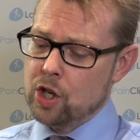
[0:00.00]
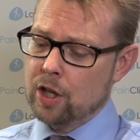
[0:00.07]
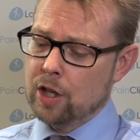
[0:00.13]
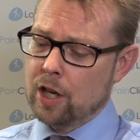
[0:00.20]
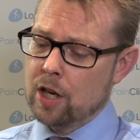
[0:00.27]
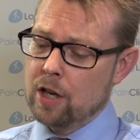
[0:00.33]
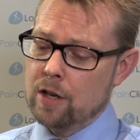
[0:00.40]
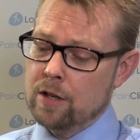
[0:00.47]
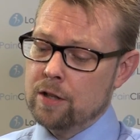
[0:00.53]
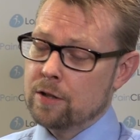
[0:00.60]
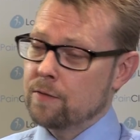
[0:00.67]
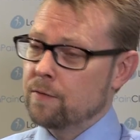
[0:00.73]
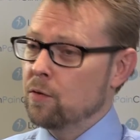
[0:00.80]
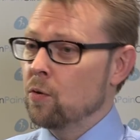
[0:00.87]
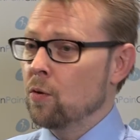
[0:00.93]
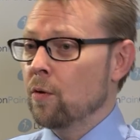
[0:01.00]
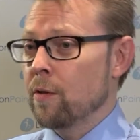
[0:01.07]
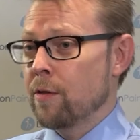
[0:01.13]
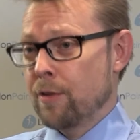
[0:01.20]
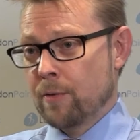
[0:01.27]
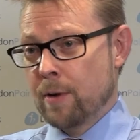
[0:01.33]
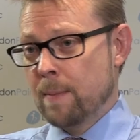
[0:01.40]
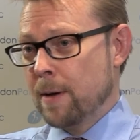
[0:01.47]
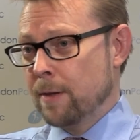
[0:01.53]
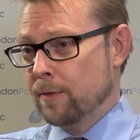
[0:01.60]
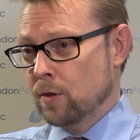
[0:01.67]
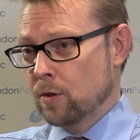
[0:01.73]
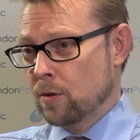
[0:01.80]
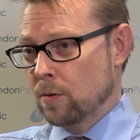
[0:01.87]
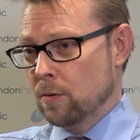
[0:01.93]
occurs for three months